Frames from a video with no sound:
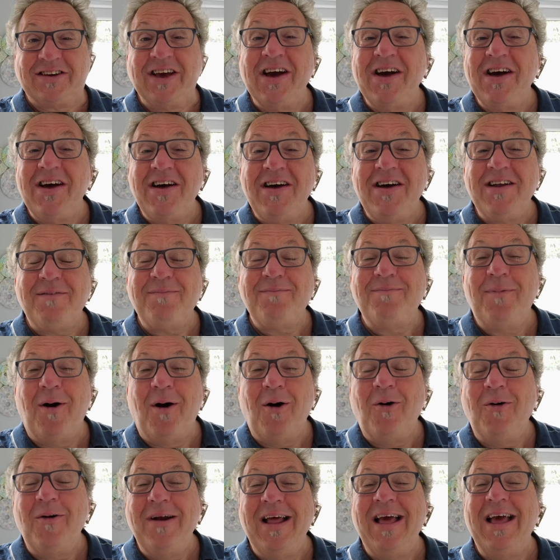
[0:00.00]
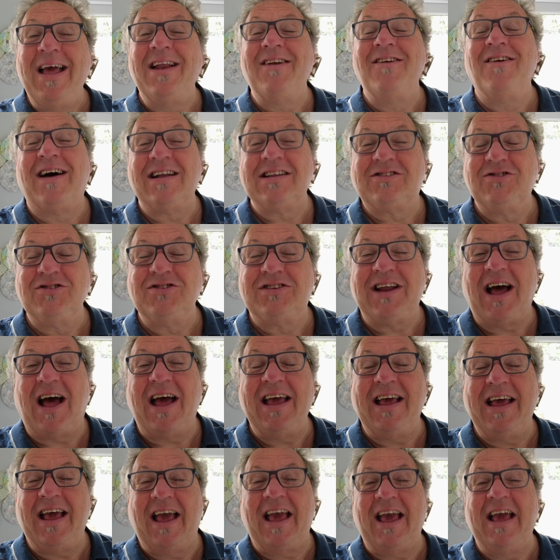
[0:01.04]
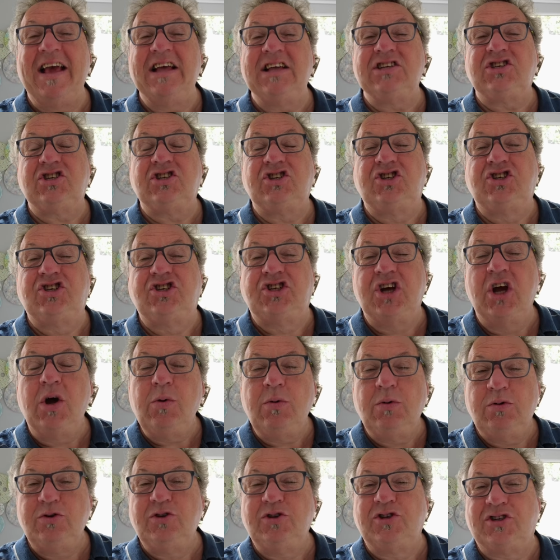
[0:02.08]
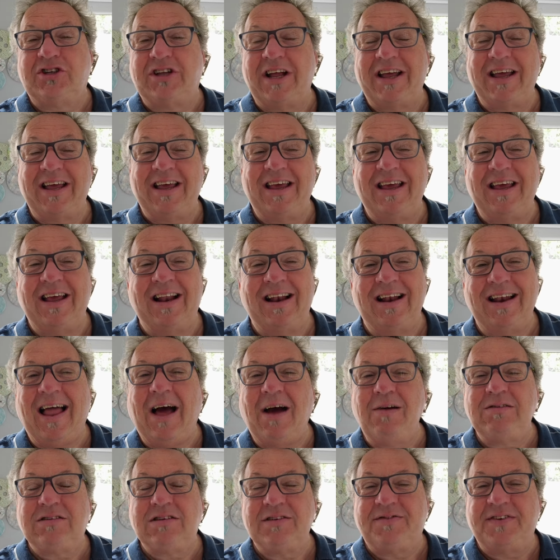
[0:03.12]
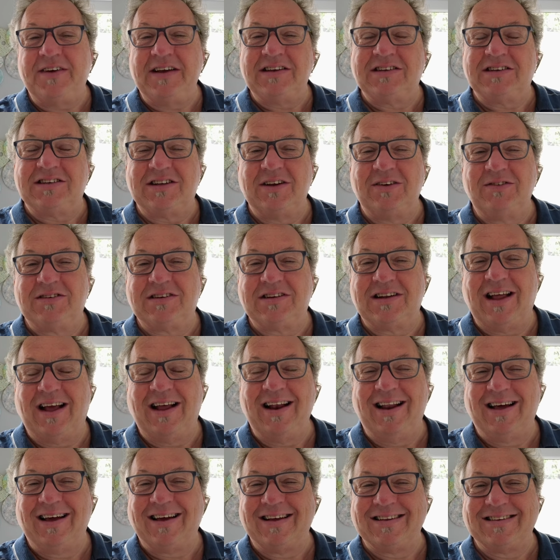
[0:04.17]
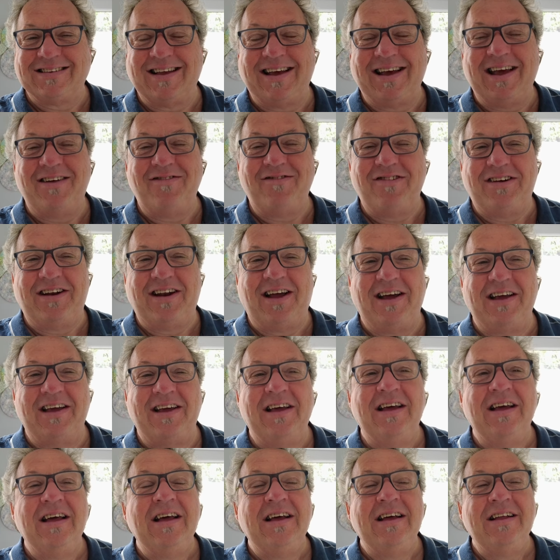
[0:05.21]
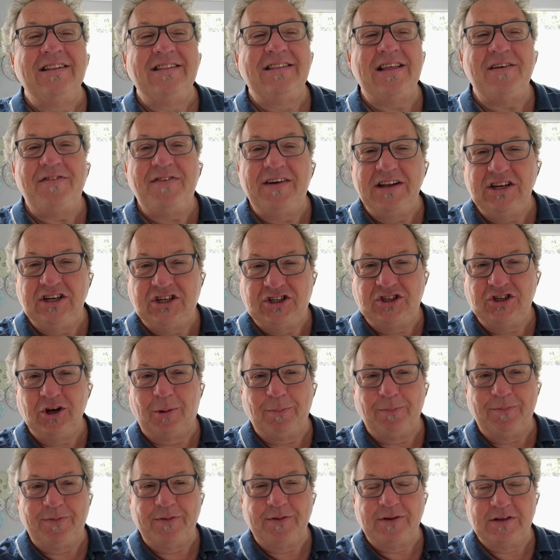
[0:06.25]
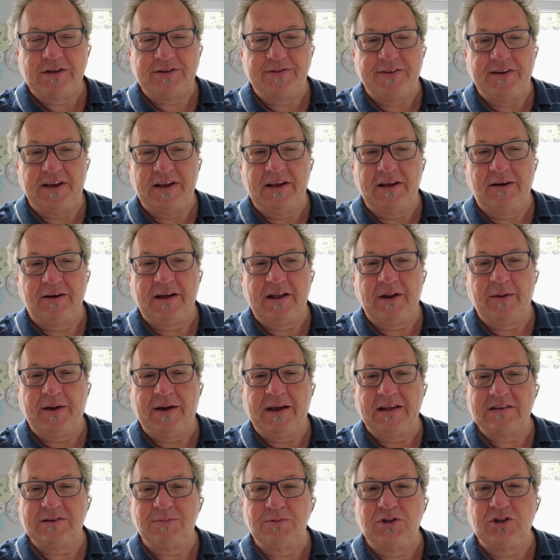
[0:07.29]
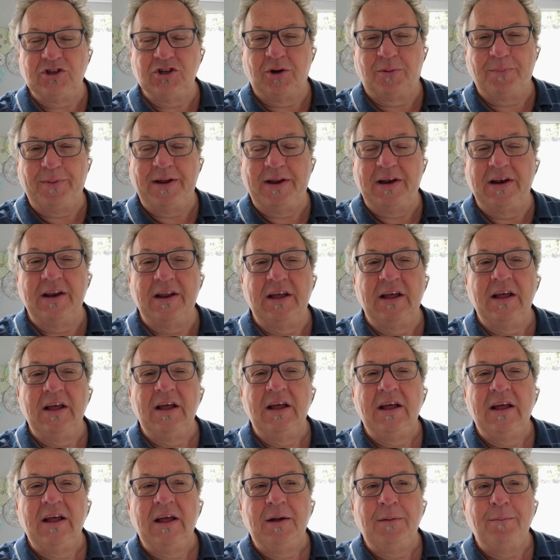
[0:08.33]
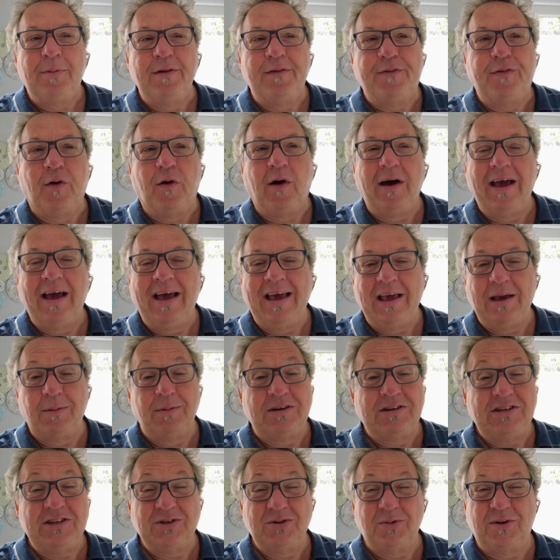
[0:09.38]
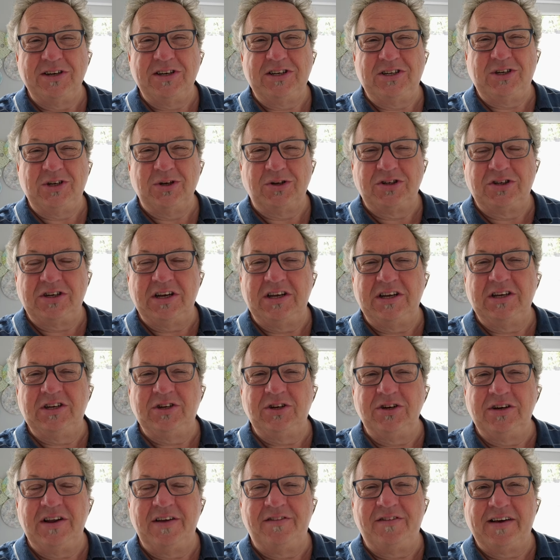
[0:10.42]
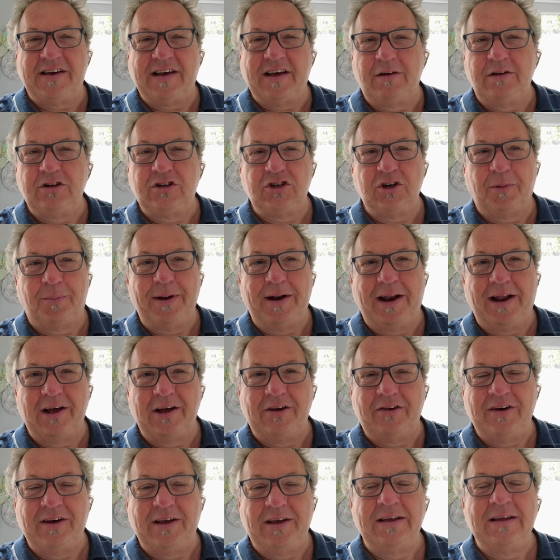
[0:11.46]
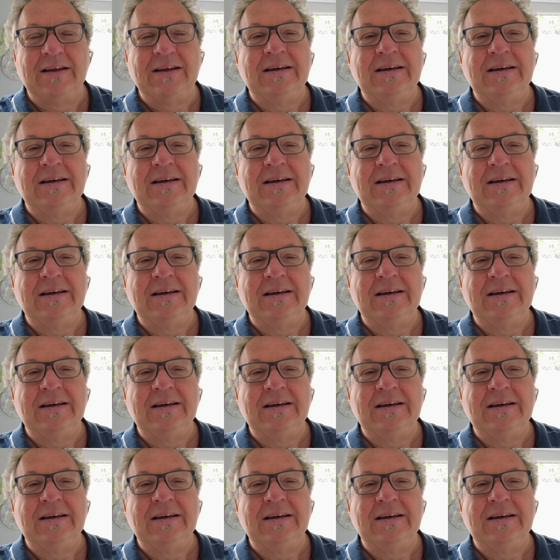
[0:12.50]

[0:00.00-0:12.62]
Good morning! Right, today is Tuesday. Loads of things to do today, like I say every day. Definitely shop first thing. I'll go get some shopping before I eat, which is always dodgy. Should never go shopping hungry.